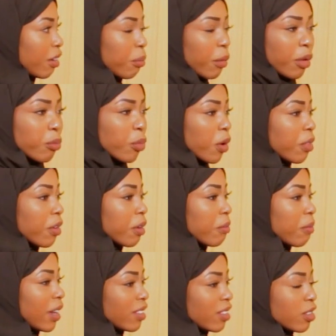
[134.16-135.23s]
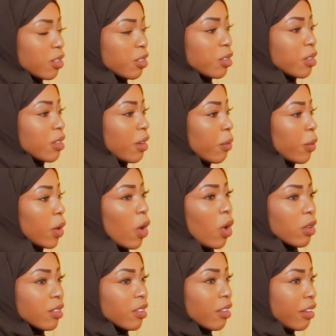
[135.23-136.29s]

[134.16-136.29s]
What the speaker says: my brother, my sister, they were also